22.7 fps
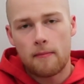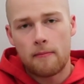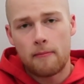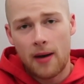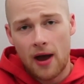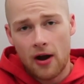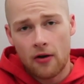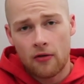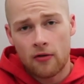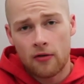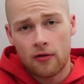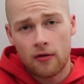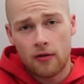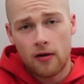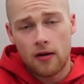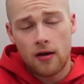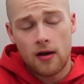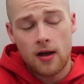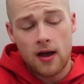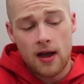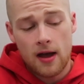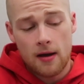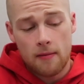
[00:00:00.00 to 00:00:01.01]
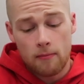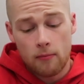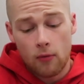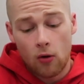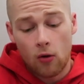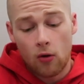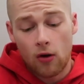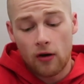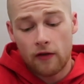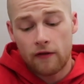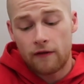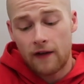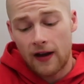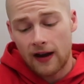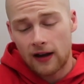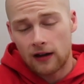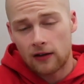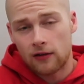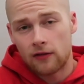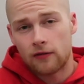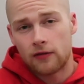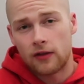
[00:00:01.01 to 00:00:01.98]
better, more
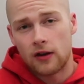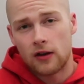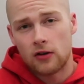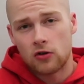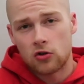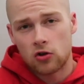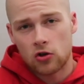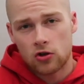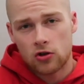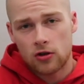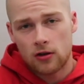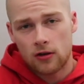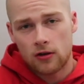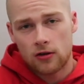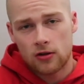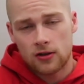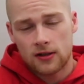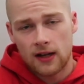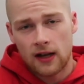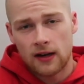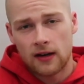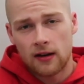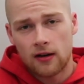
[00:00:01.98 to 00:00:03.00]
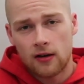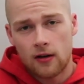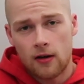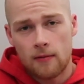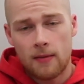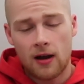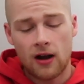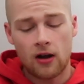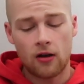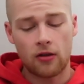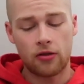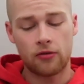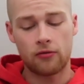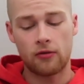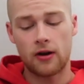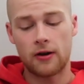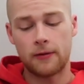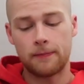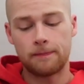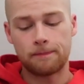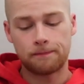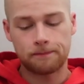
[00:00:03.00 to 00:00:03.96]
effective than just standard
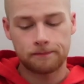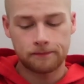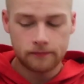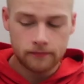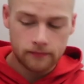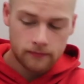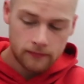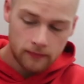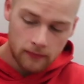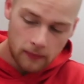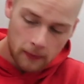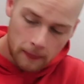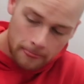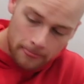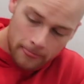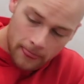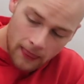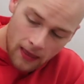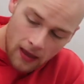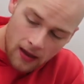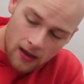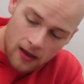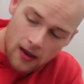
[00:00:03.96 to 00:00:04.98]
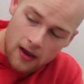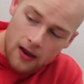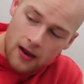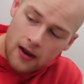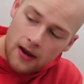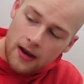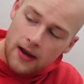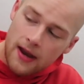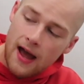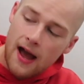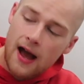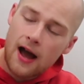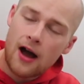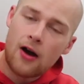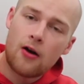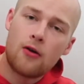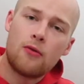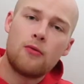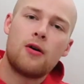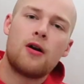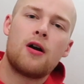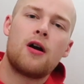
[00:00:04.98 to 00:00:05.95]
omega-3.
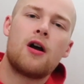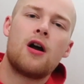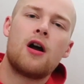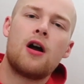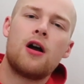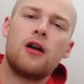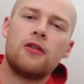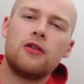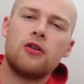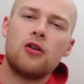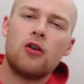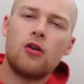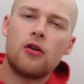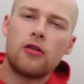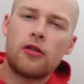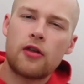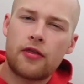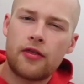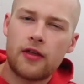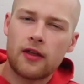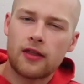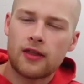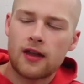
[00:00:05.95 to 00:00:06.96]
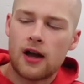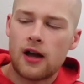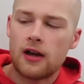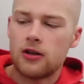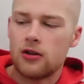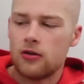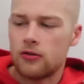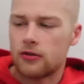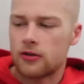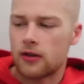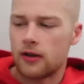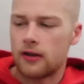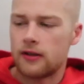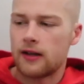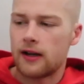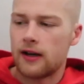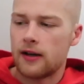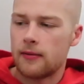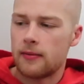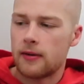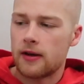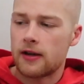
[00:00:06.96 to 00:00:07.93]
Now, the other thing that I use on a
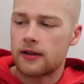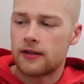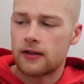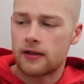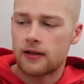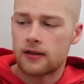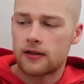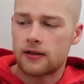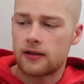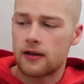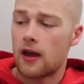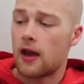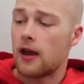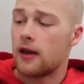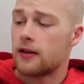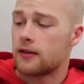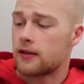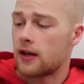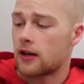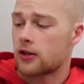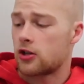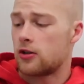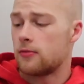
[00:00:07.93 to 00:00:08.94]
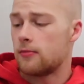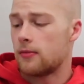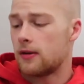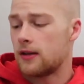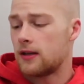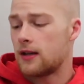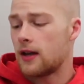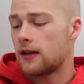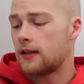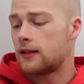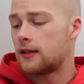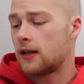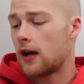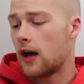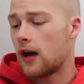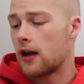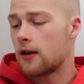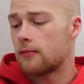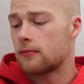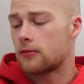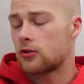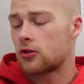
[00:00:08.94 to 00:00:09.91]
daily basis is actually my
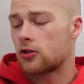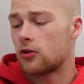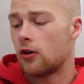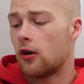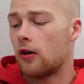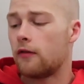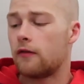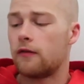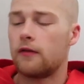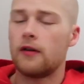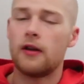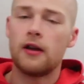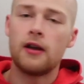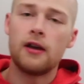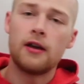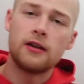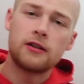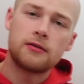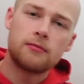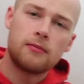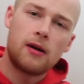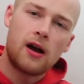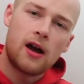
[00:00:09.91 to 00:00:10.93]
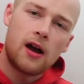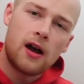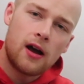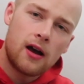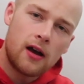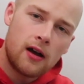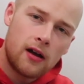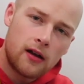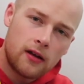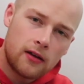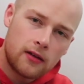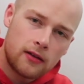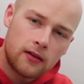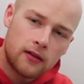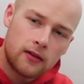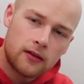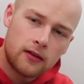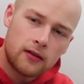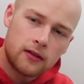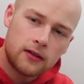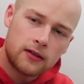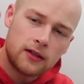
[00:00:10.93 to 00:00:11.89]
nighttime stuff, is my
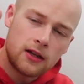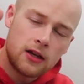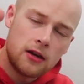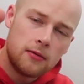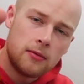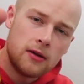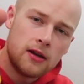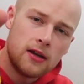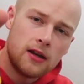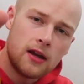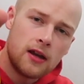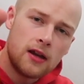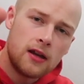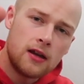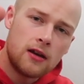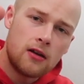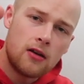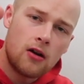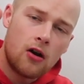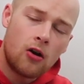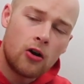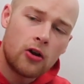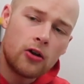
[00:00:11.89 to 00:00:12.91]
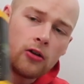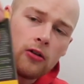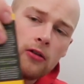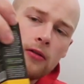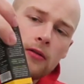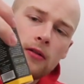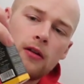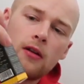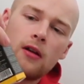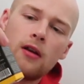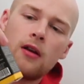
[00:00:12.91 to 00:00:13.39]
CBD oil.